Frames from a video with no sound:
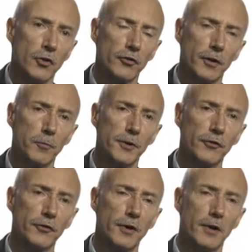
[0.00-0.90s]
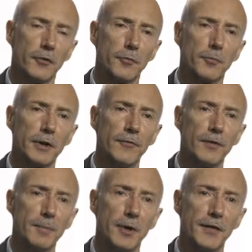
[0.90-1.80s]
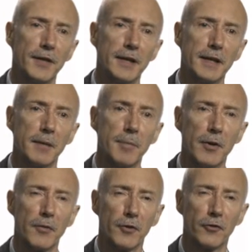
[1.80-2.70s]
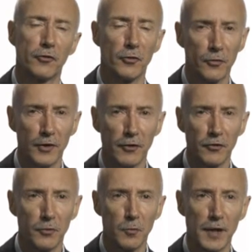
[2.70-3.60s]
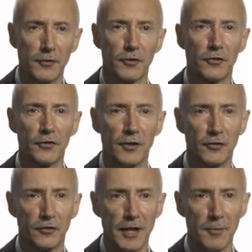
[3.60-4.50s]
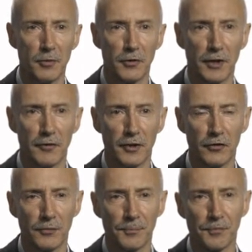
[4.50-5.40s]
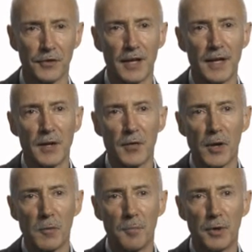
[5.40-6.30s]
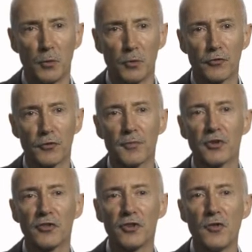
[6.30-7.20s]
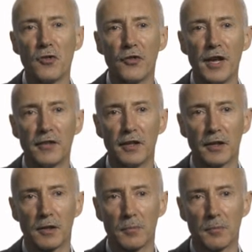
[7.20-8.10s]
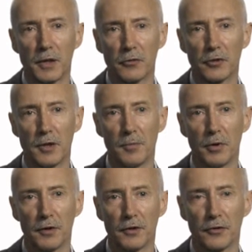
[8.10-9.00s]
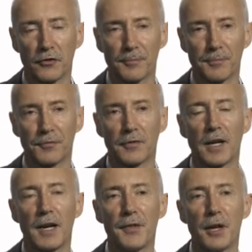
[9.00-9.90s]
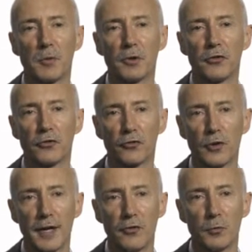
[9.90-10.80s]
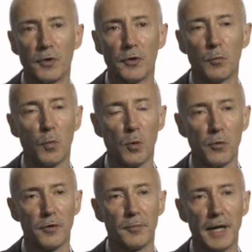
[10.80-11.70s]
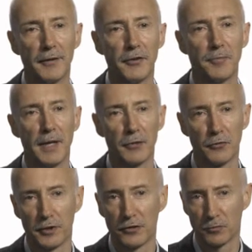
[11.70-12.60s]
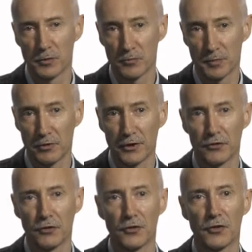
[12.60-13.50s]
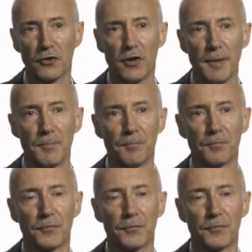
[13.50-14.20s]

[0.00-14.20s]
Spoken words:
So if we start briefly by thinking about those 2001 census output areas, they were built from synthetic postcode polygons, and they were constrained within ward and parish boundaries which were present at the time.